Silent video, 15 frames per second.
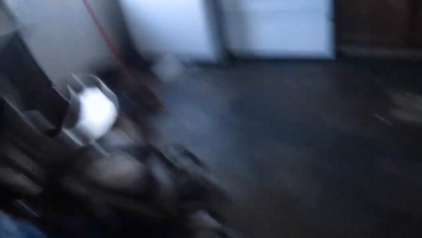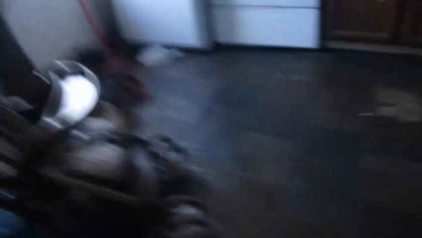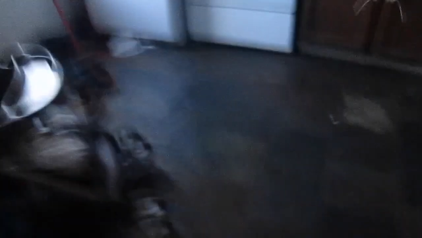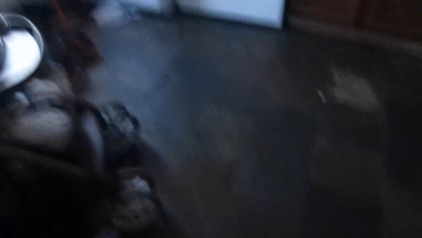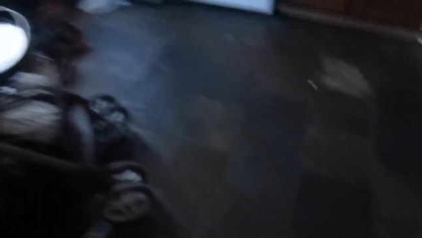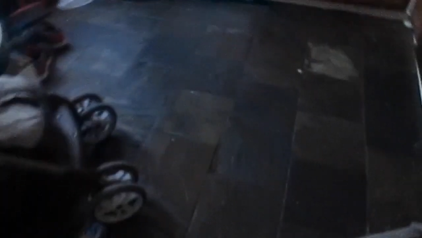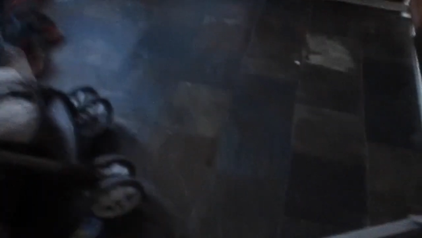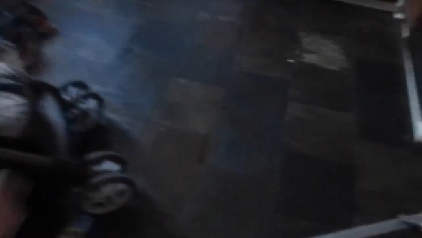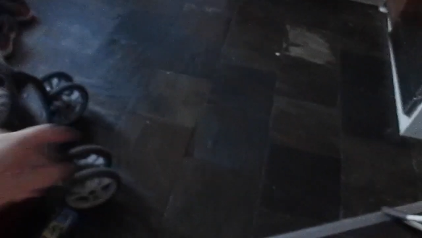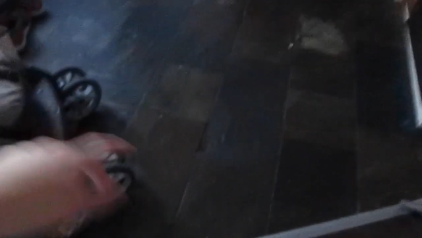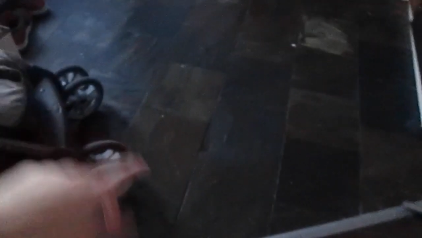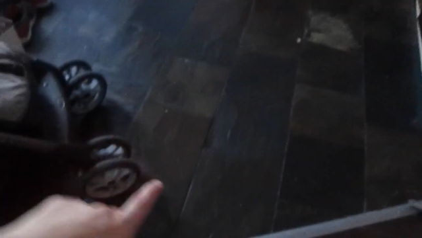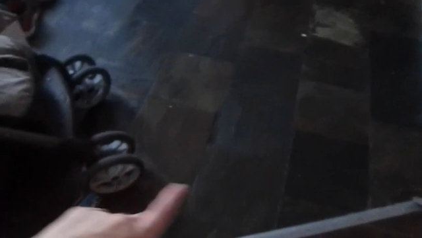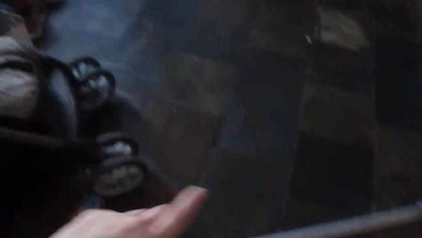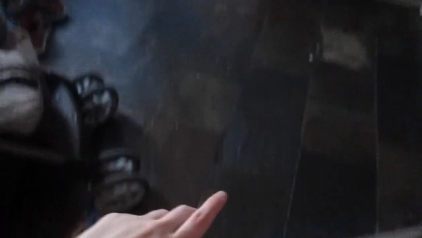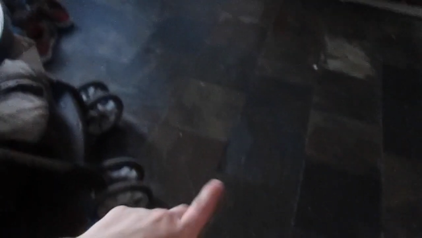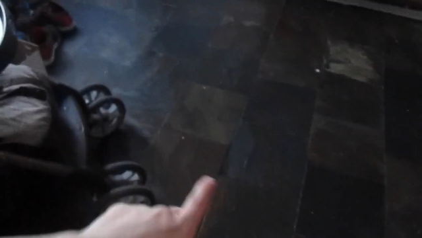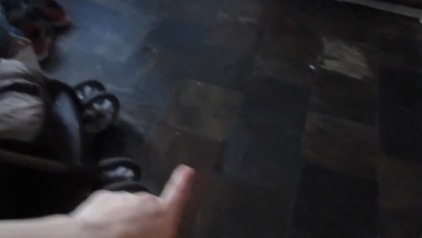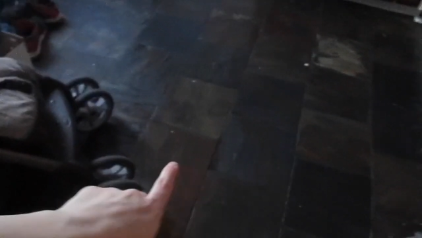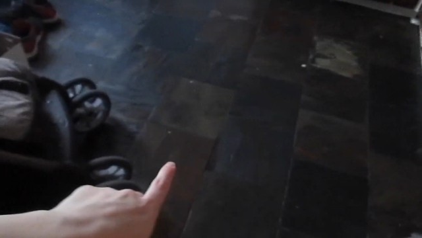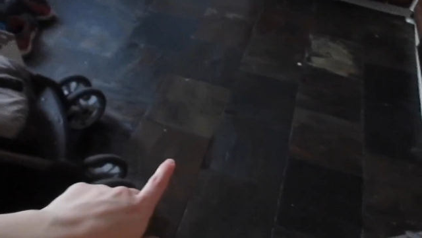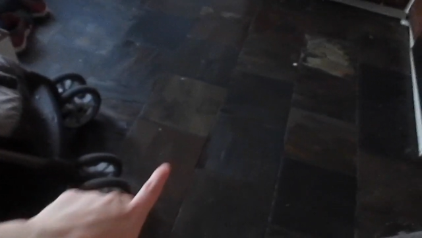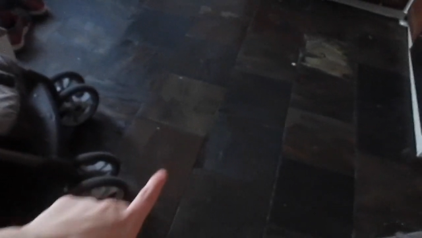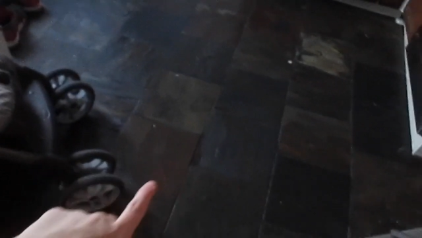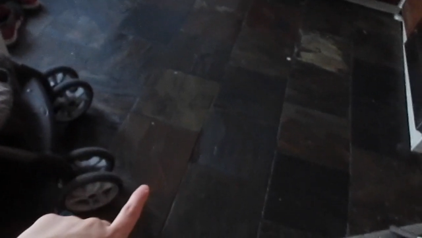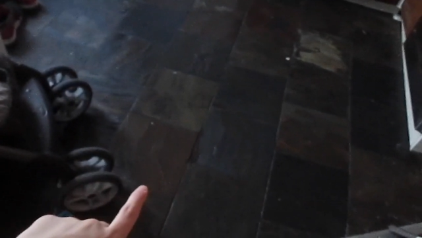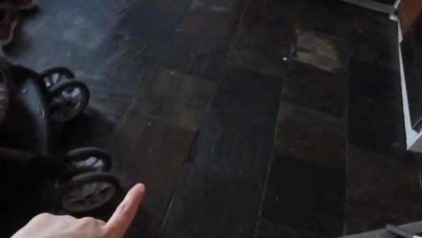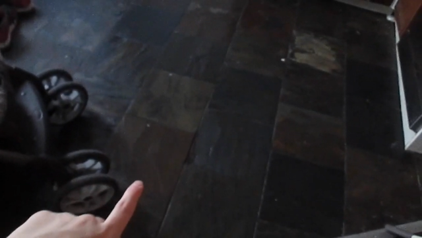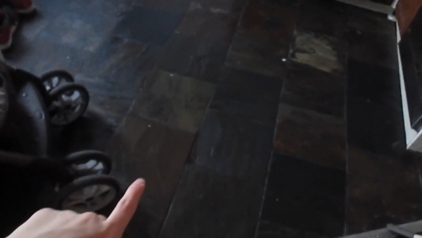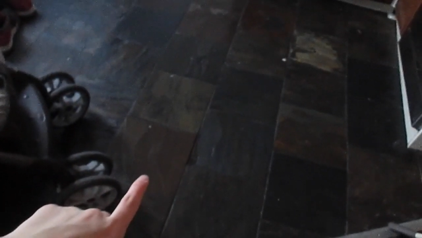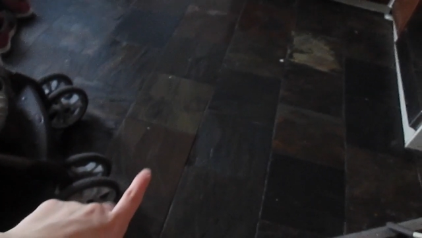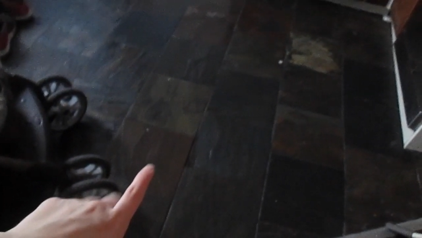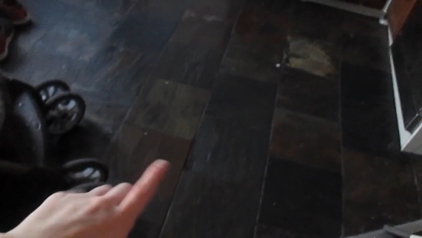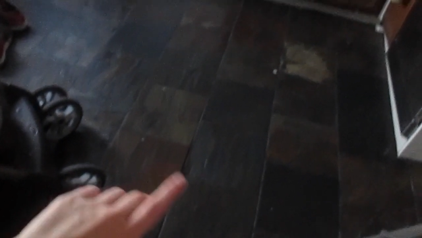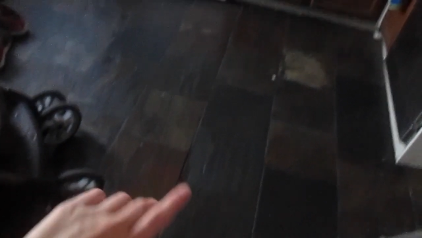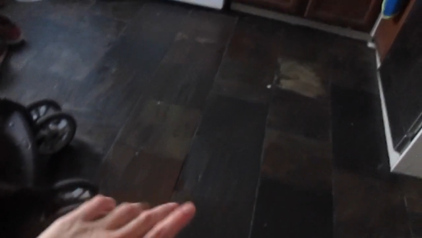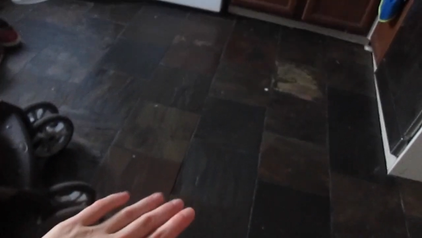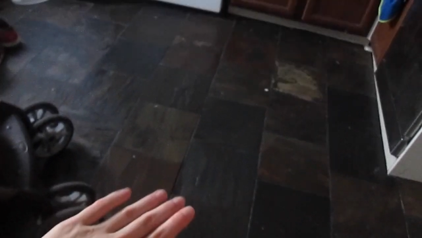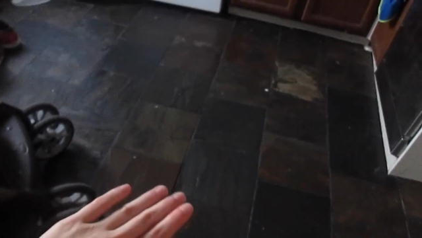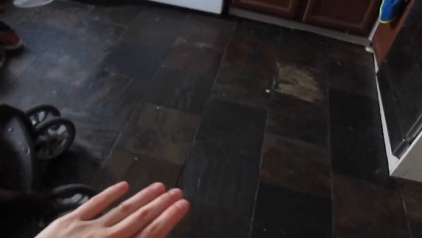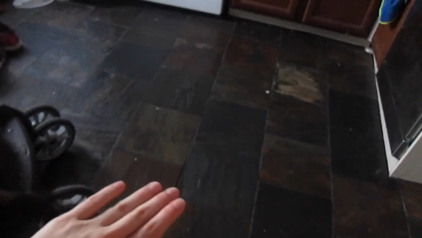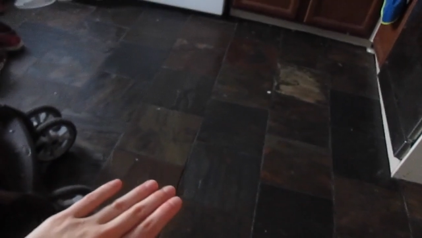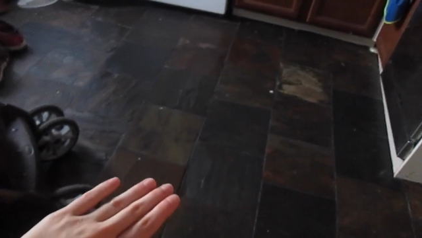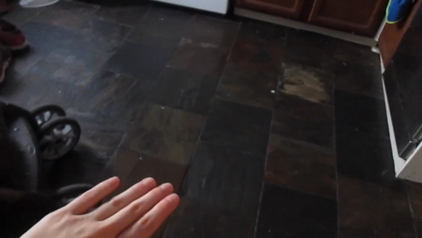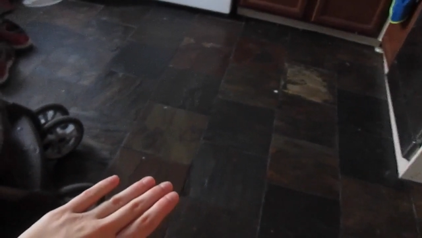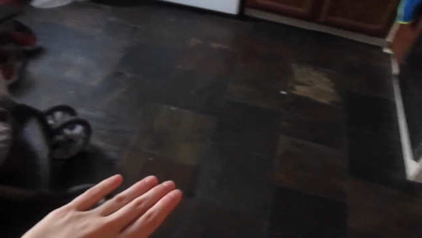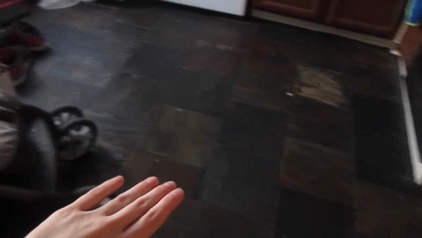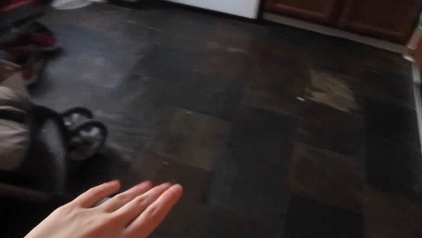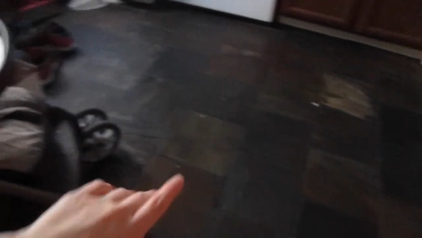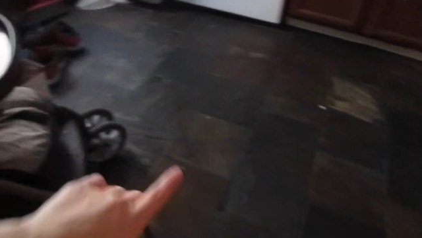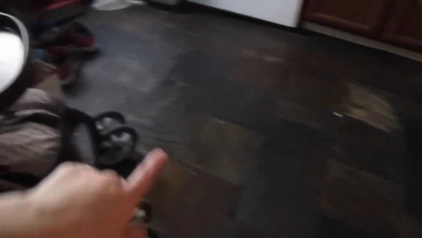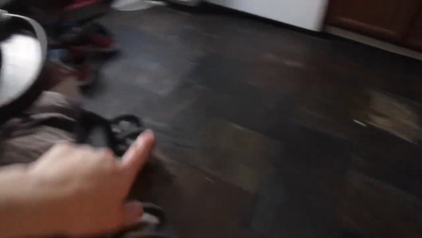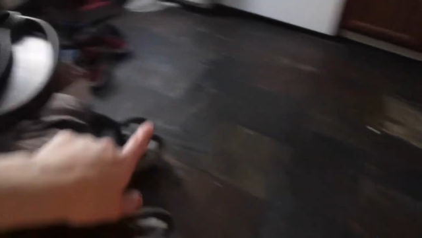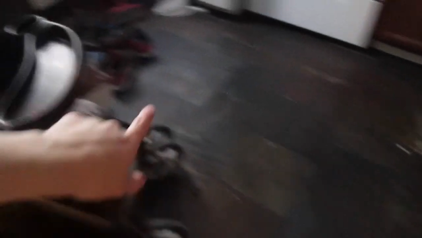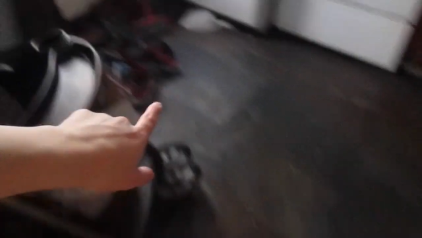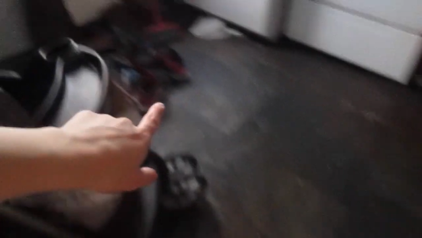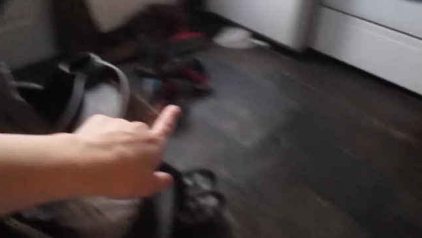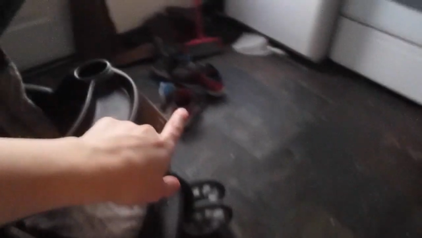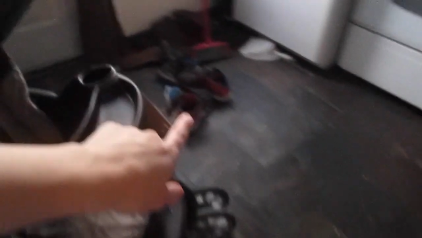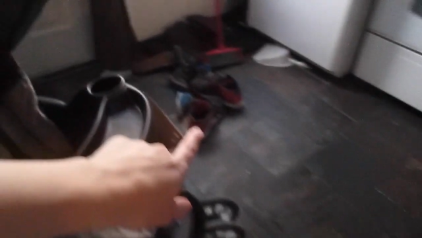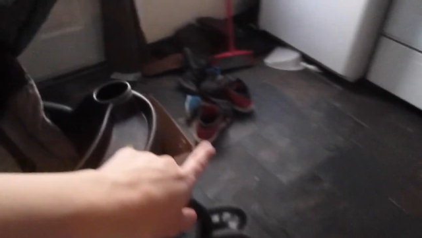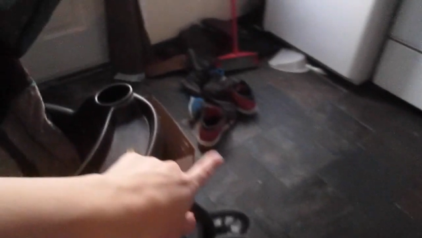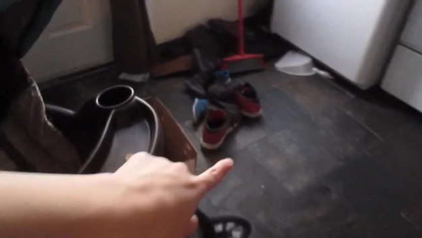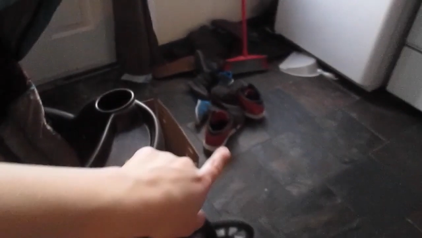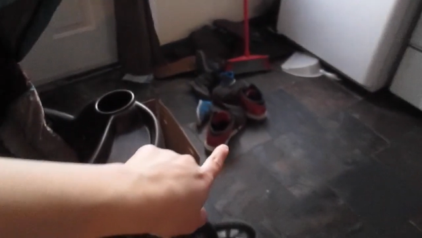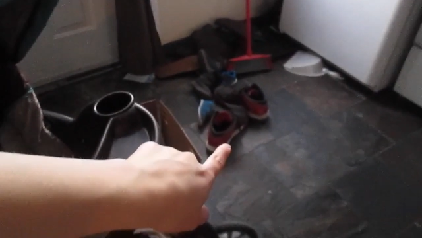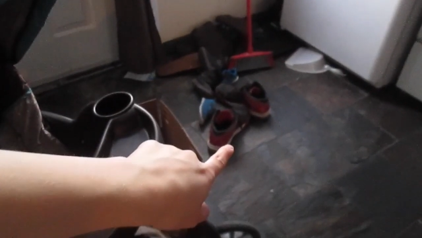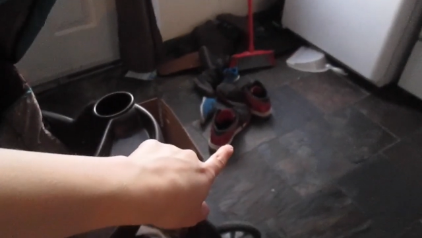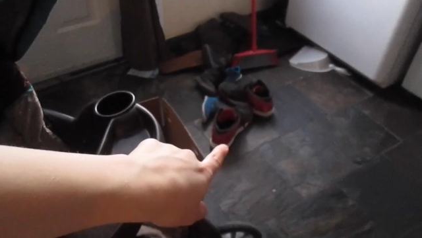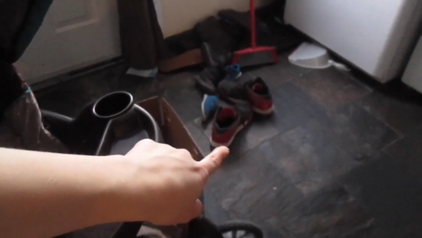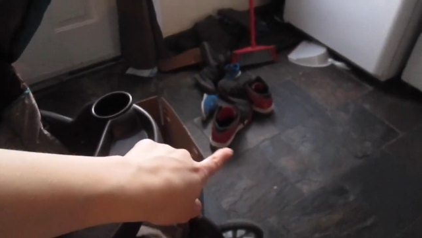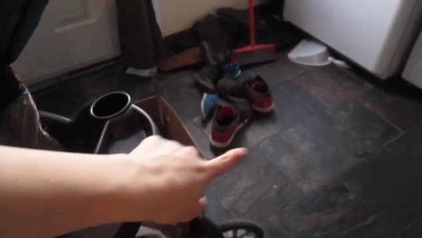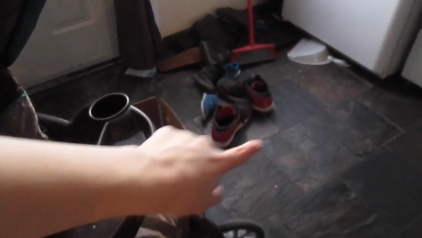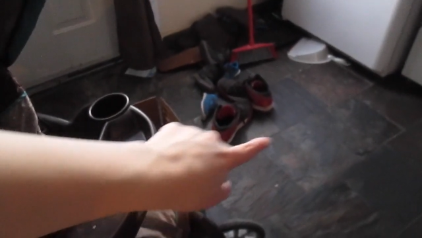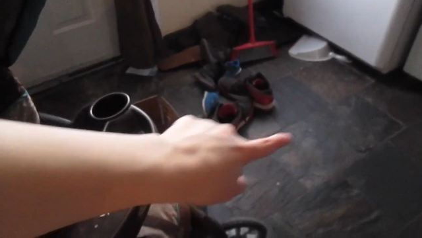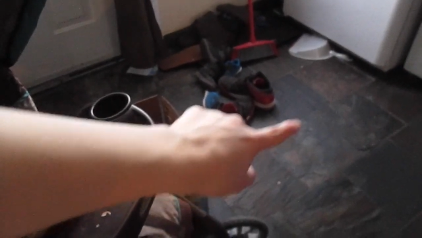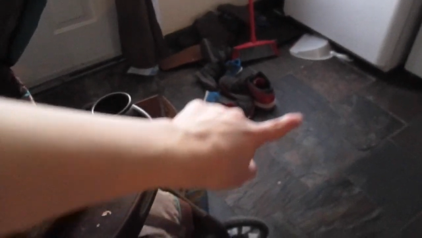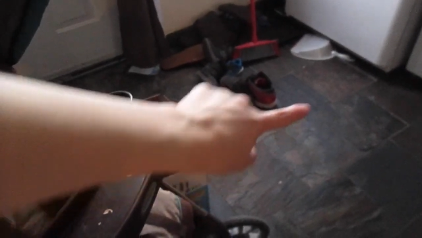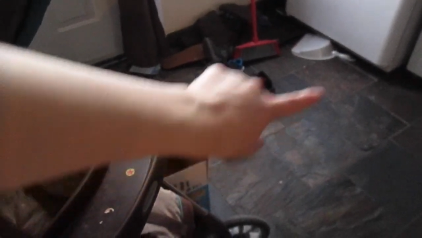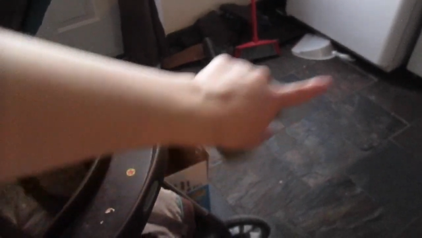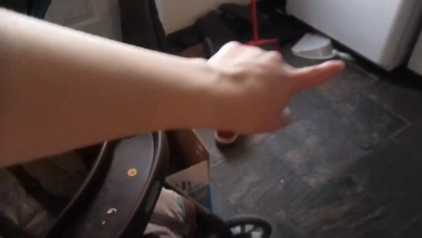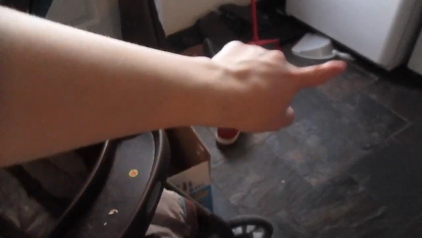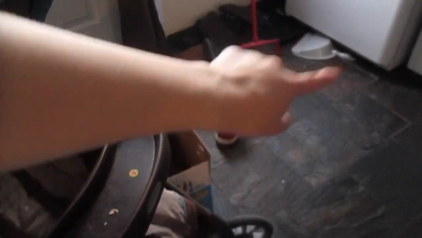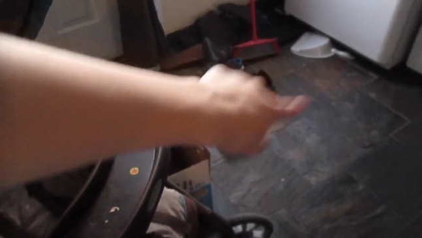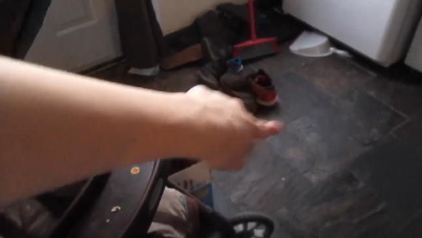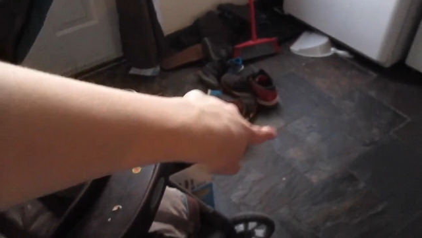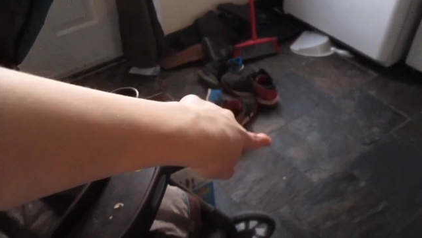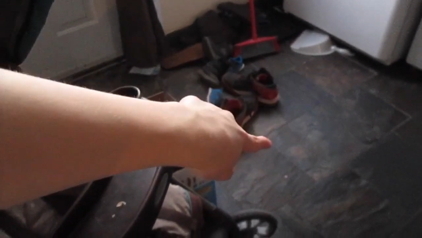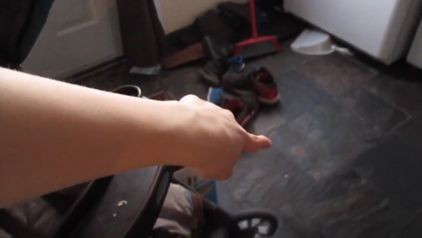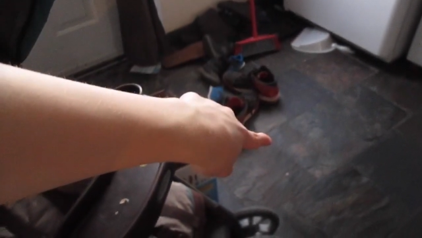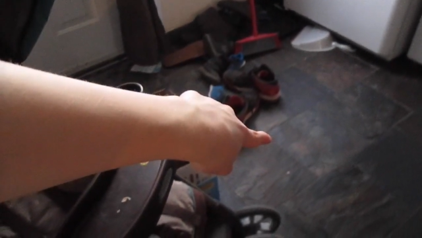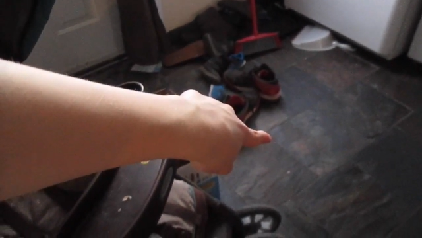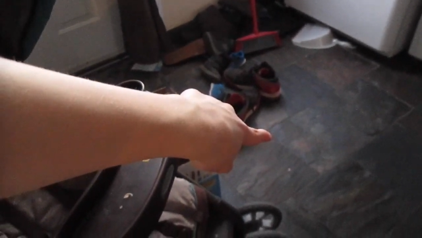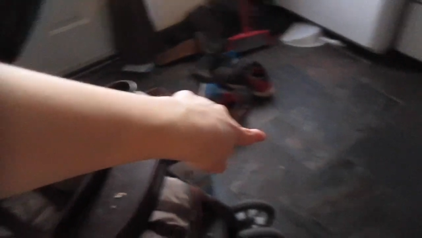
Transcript: No face is visible, so there are no lips to read.